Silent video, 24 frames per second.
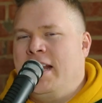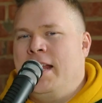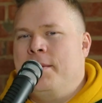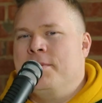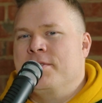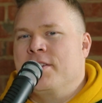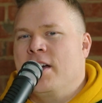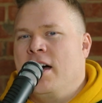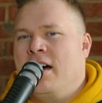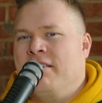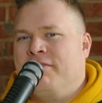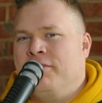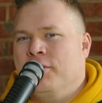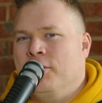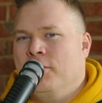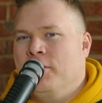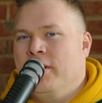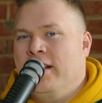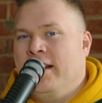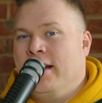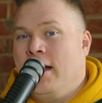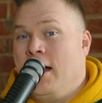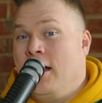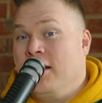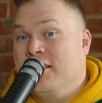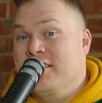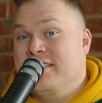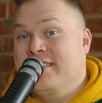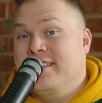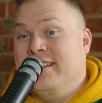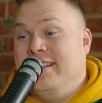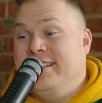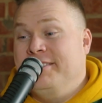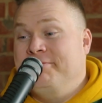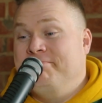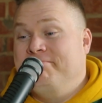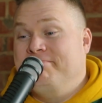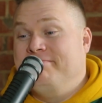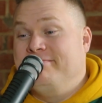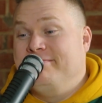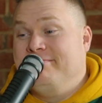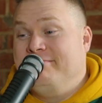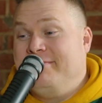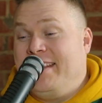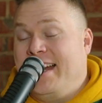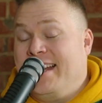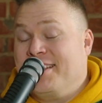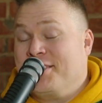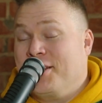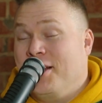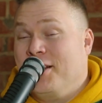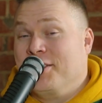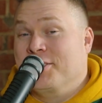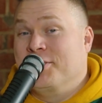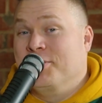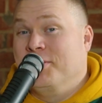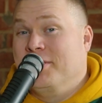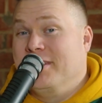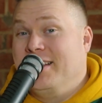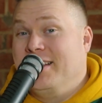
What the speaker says: name's Afu, and honestly, that's also a